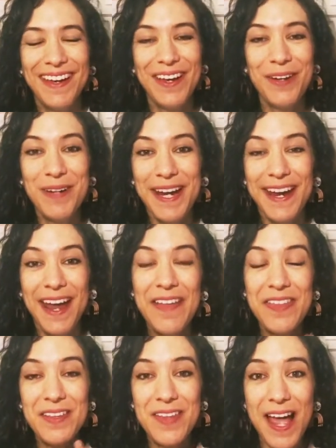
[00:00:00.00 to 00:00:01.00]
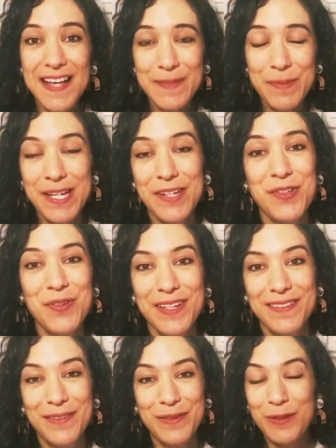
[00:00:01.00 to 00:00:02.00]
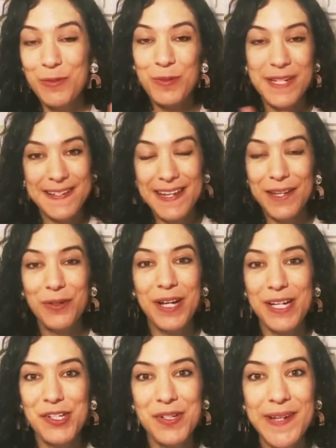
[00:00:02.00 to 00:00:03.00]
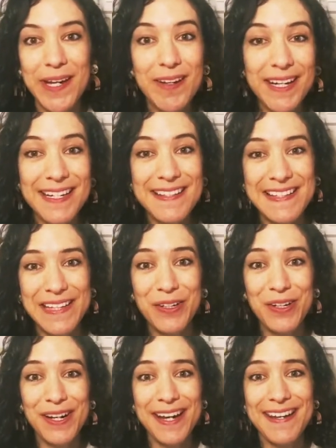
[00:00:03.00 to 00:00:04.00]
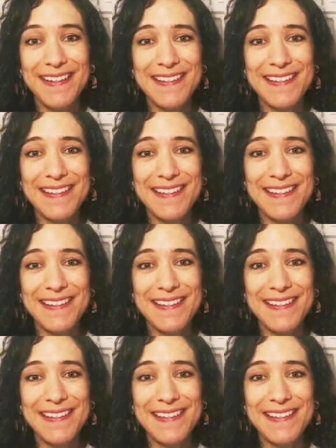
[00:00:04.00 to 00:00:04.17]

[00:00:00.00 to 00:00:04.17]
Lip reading: Okay, and the last potential reason or issue here to consider is,